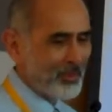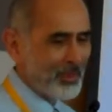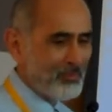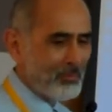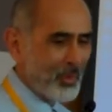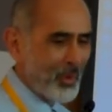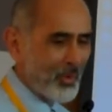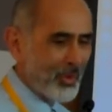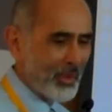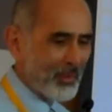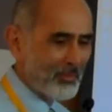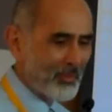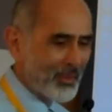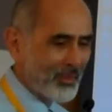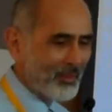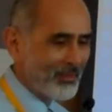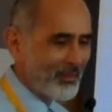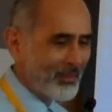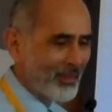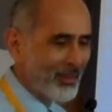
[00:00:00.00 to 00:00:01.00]
reprogram
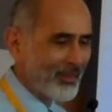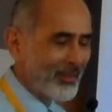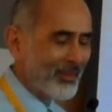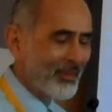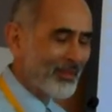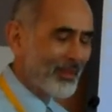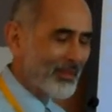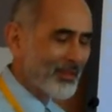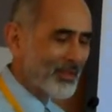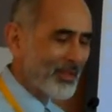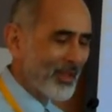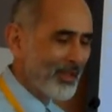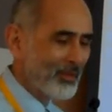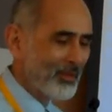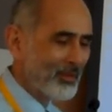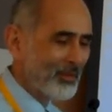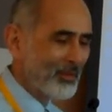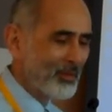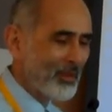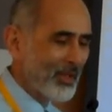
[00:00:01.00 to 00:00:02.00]
the
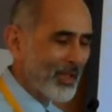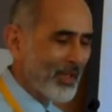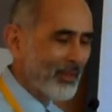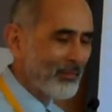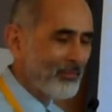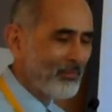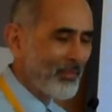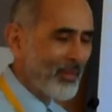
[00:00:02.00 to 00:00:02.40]
site to do that.